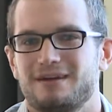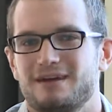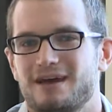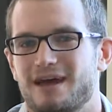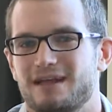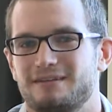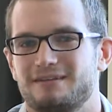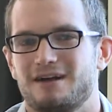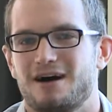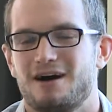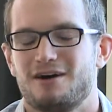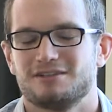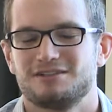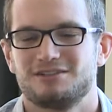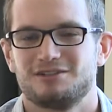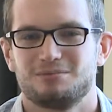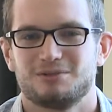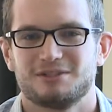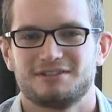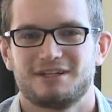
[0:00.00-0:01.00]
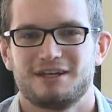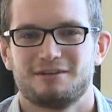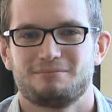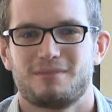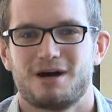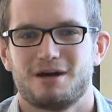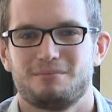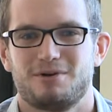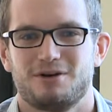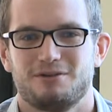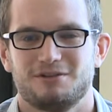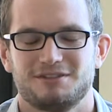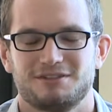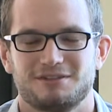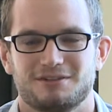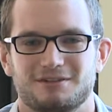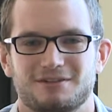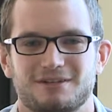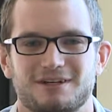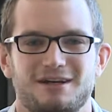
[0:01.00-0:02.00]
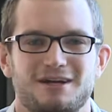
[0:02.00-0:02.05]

at KAUST to present my poster.